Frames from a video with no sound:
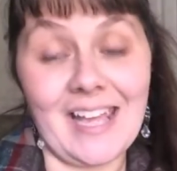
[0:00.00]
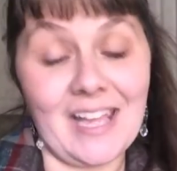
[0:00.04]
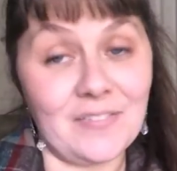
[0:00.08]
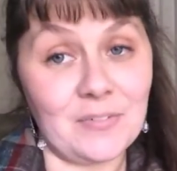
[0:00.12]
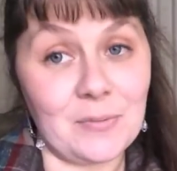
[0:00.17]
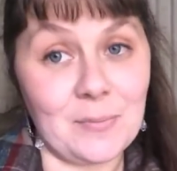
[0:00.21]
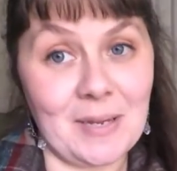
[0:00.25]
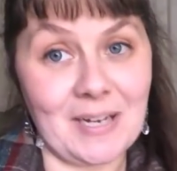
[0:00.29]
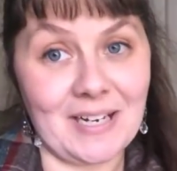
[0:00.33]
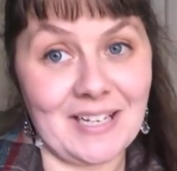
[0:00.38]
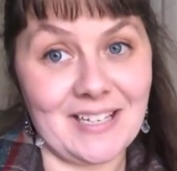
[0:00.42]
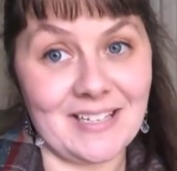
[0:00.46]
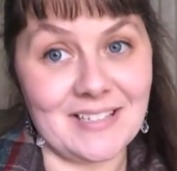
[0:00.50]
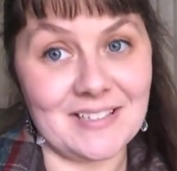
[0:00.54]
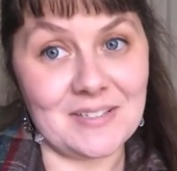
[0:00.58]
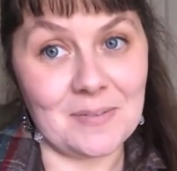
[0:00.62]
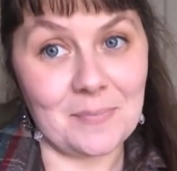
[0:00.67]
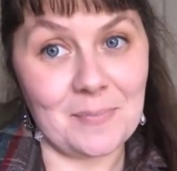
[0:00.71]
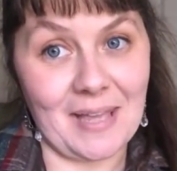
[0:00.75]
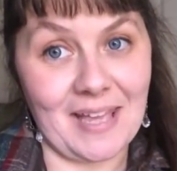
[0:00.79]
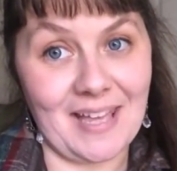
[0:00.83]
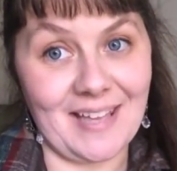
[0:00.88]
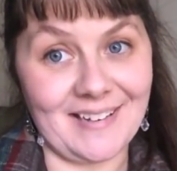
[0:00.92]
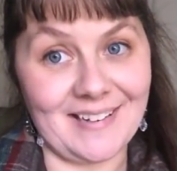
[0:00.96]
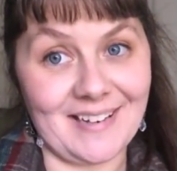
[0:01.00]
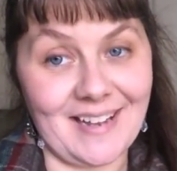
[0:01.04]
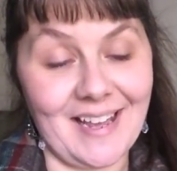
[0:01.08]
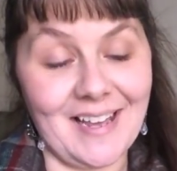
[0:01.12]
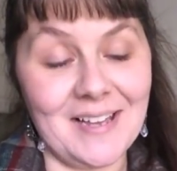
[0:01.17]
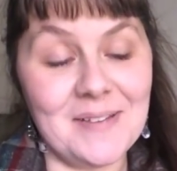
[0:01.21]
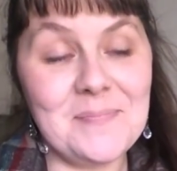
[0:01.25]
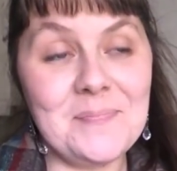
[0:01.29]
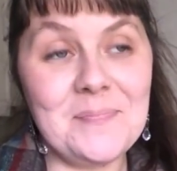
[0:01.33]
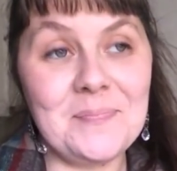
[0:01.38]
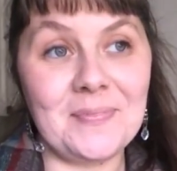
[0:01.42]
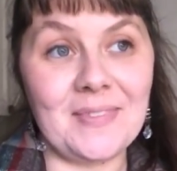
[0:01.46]
Hey everybody, it's
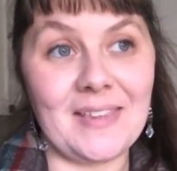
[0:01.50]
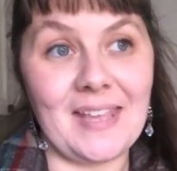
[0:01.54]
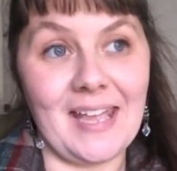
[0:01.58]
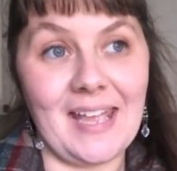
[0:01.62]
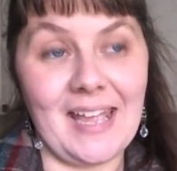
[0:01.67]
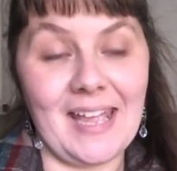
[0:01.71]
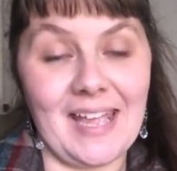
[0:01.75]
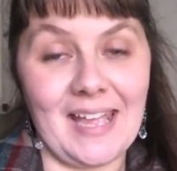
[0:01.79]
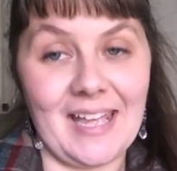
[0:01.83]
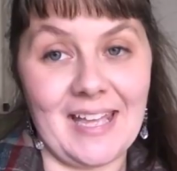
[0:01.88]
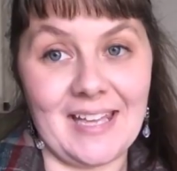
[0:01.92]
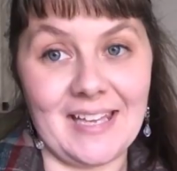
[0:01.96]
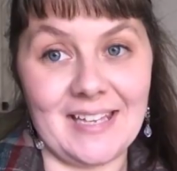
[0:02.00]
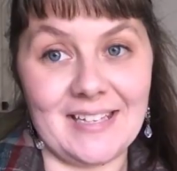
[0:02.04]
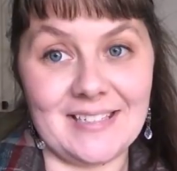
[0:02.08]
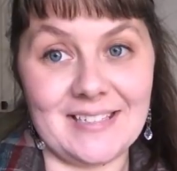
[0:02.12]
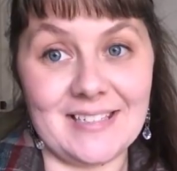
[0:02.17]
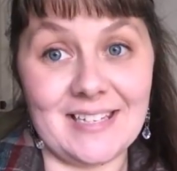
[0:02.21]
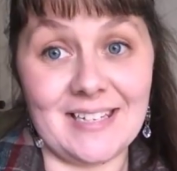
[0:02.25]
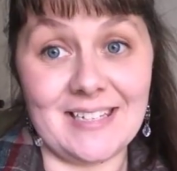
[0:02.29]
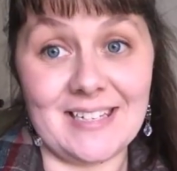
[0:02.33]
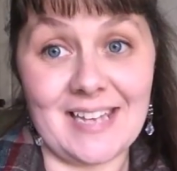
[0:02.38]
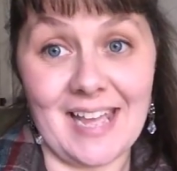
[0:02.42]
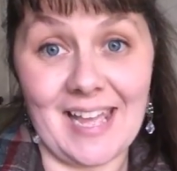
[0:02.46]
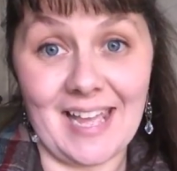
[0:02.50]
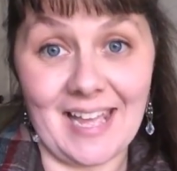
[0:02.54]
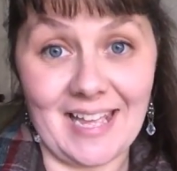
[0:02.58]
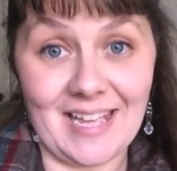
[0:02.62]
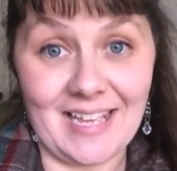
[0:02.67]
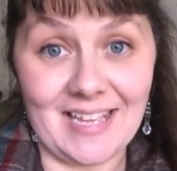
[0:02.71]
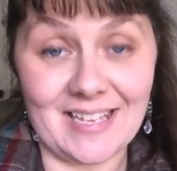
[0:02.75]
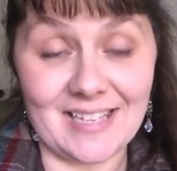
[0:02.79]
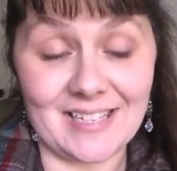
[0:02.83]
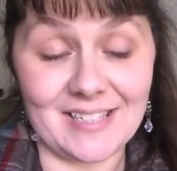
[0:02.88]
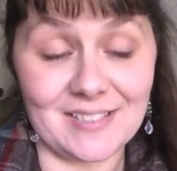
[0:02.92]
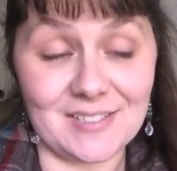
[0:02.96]
Amanda, and
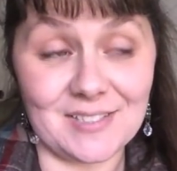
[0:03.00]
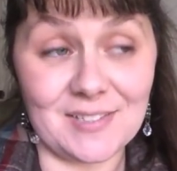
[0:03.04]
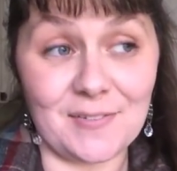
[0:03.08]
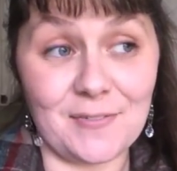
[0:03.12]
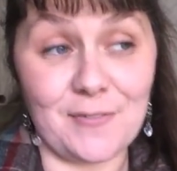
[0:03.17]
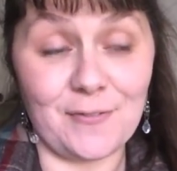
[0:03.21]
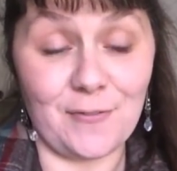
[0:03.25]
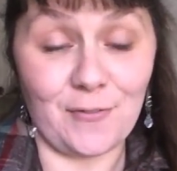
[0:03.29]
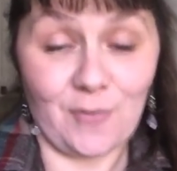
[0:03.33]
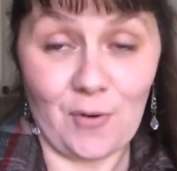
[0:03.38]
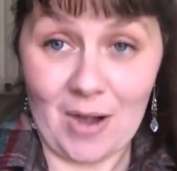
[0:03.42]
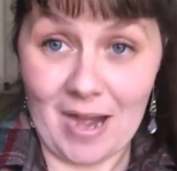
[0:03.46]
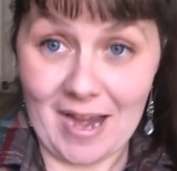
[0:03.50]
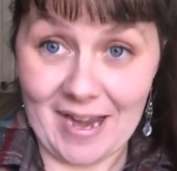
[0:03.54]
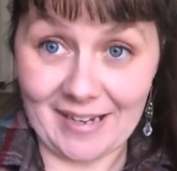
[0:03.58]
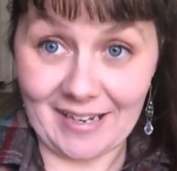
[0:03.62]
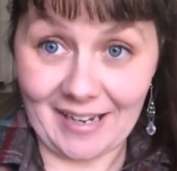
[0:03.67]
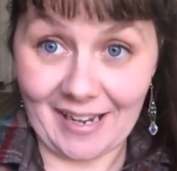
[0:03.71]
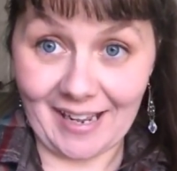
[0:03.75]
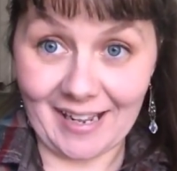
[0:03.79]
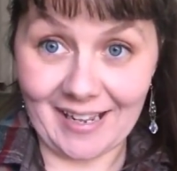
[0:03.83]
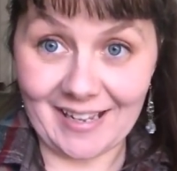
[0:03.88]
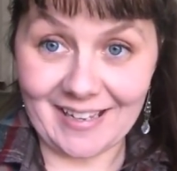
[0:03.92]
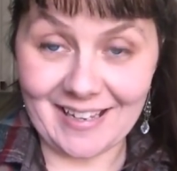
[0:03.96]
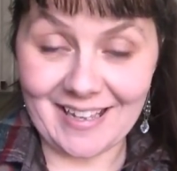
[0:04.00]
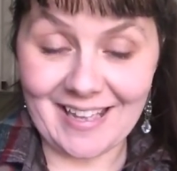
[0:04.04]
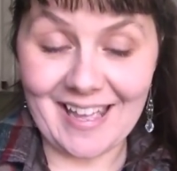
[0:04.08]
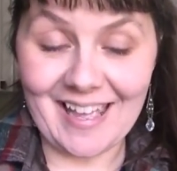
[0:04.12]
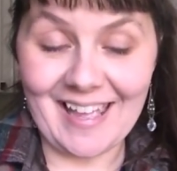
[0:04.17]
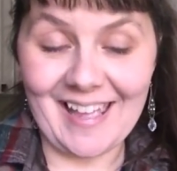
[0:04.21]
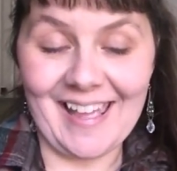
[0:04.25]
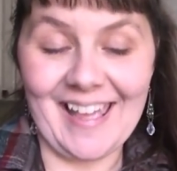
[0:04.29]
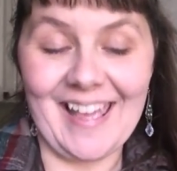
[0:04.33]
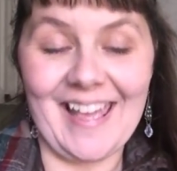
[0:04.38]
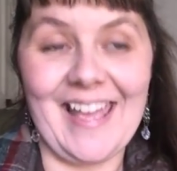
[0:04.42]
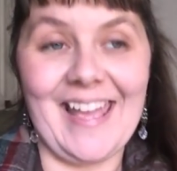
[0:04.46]
today is Friday,
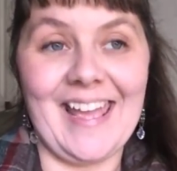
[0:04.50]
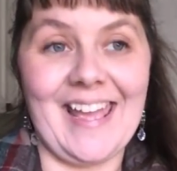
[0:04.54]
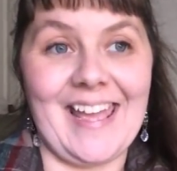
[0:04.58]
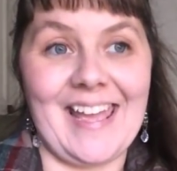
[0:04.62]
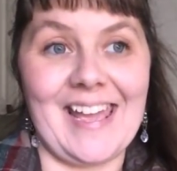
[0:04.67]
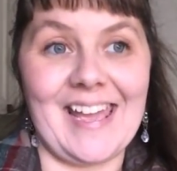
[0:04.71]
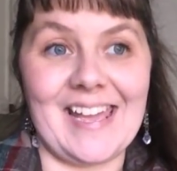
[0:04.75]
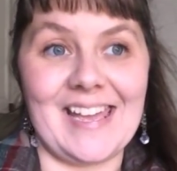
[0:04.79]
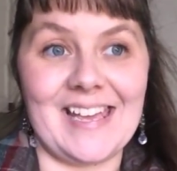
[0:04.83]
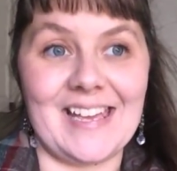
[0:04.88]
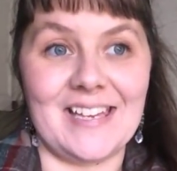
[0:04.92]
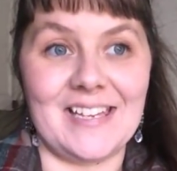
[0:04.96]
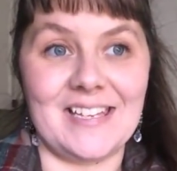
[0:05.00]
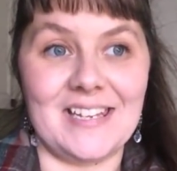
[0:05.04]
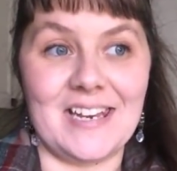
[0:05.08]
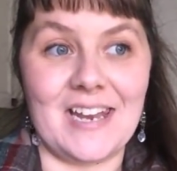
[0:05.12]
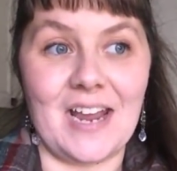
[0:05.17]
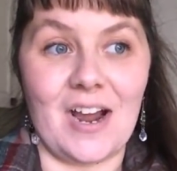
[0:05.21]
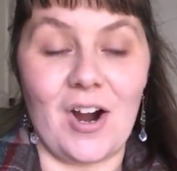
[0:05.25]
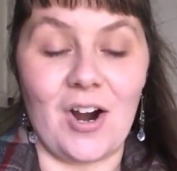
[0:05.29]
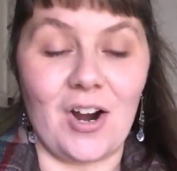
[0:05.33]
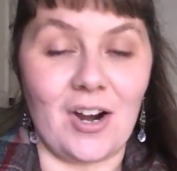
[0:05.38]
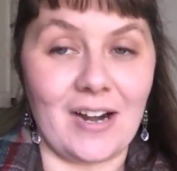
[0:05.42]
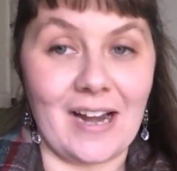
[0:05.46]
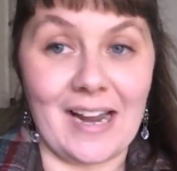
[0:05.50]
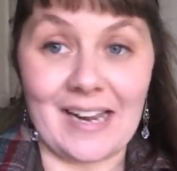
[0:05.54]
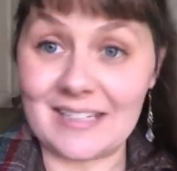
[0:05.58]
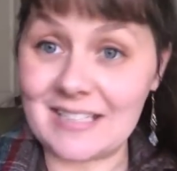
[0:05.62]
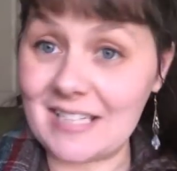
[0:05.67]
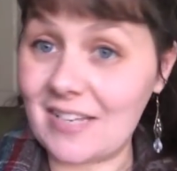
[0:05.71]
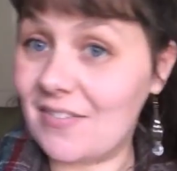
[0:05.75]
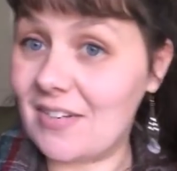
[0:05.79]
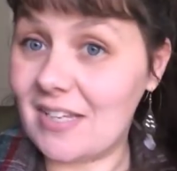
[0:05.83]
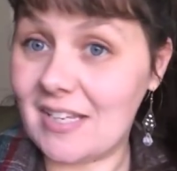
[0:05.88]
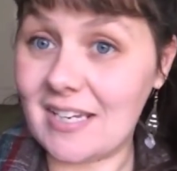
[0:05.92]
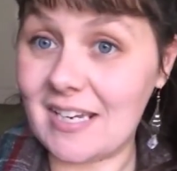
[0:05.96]
and our
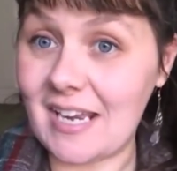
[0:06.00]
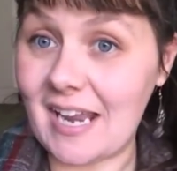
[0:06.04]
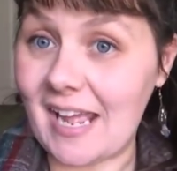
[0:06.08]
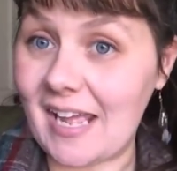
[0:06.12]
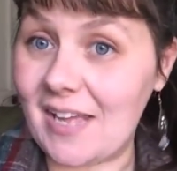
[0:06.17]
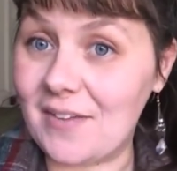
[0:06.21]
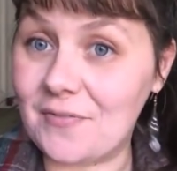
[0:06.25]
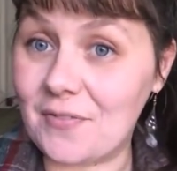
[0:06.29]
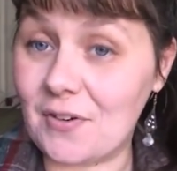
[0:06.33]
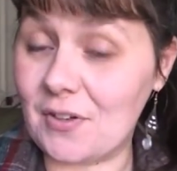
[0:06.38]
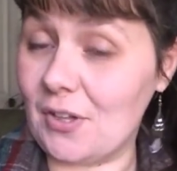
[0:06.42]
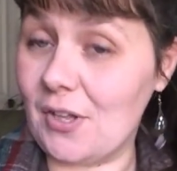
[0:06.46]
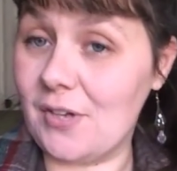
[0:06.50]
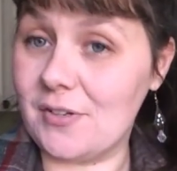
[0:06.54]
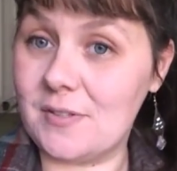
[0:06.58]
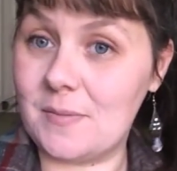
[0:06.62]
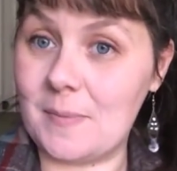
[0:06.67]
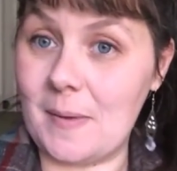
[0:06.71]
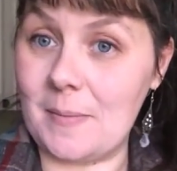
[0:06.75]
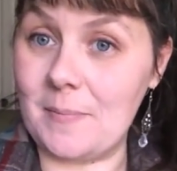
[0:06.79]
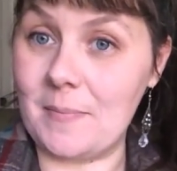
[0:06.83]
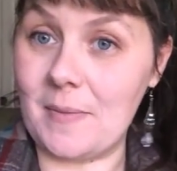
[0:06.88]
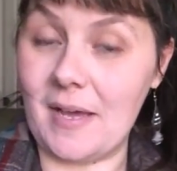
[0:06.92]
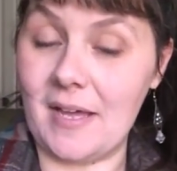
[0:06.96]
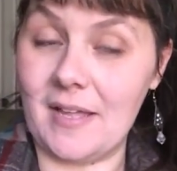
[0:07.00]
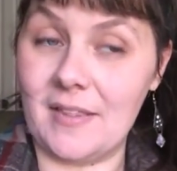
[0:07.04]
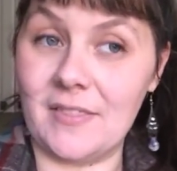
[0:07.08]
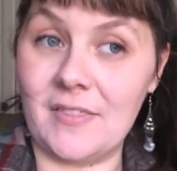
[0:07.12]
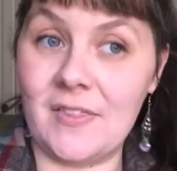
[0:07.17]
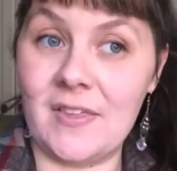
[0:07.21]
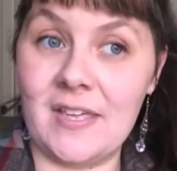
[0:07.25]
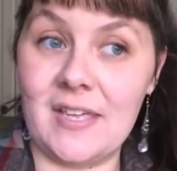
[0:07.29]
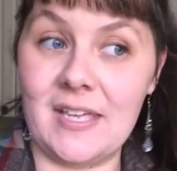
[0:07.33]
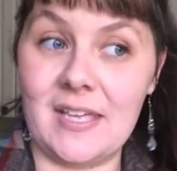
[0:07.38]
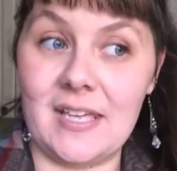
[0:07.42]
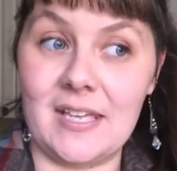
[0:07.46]
activity today for Low Spend
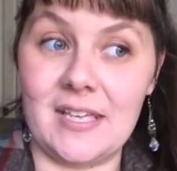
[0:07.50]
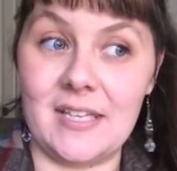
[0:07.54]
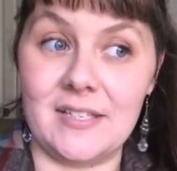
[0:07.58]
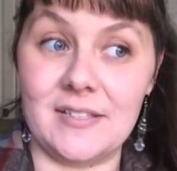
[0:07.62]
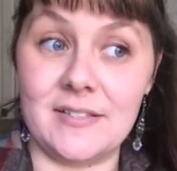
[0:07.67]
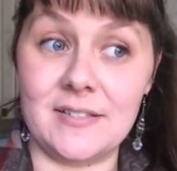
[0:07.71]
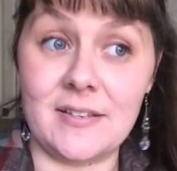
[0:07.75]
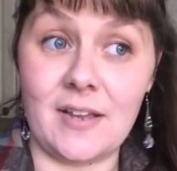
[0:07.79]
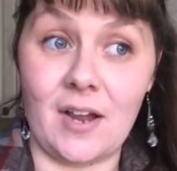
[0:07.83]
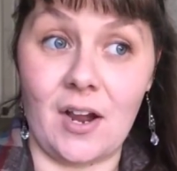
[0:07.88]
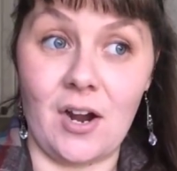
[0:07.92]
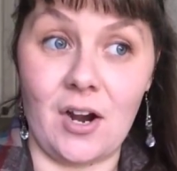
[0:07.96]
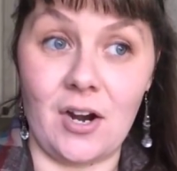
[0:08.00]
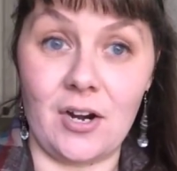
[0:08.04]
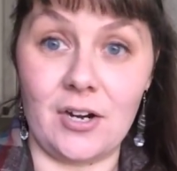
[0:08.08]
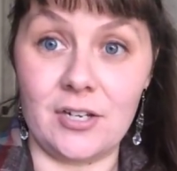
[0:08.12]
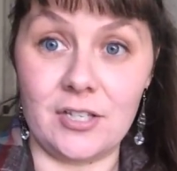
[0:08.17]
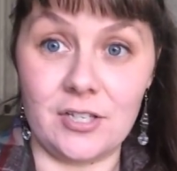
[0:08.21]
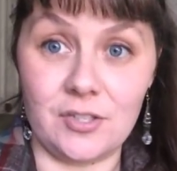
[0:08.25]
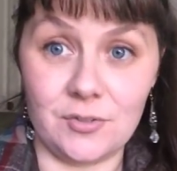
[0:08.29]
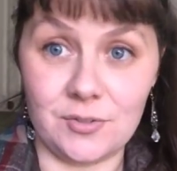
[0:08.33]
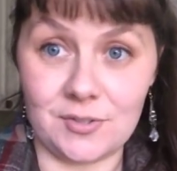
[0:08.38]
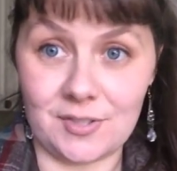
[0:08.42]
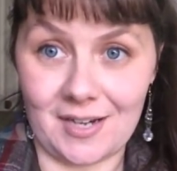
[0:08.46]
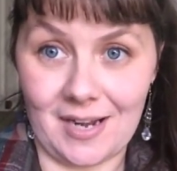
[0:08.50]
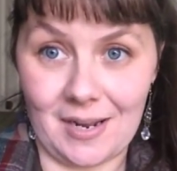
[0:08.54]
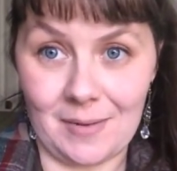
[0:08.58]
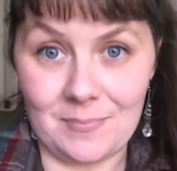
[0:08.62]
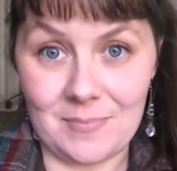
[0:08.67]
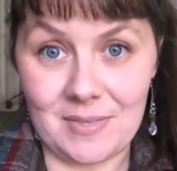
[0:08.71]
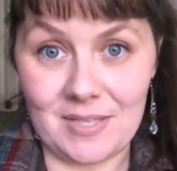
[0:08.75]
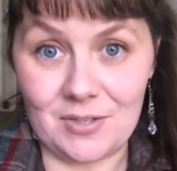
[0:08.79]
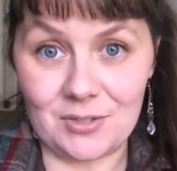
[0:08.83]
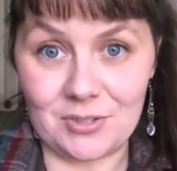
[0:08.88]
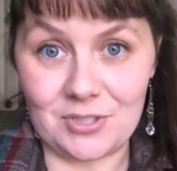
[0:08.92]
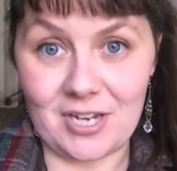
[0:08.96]
Month is our Use It
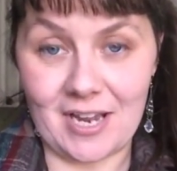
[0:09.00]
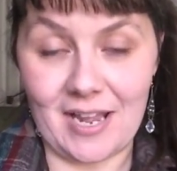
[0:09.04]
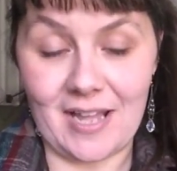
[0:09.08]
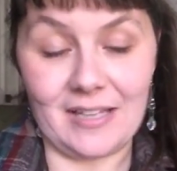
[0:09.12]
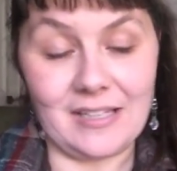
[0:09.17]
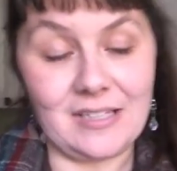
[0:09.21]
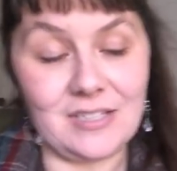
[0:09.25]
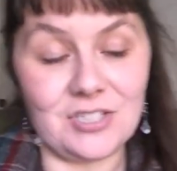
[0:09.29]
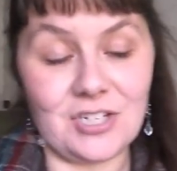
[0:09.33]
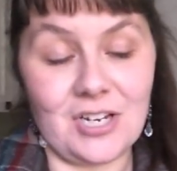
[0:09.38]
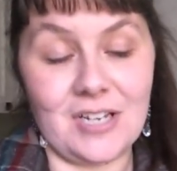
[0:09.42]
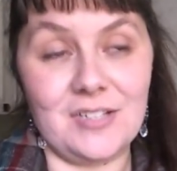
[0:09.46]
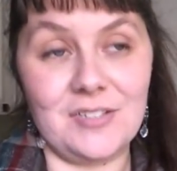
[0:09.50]
Up Meal Challenge.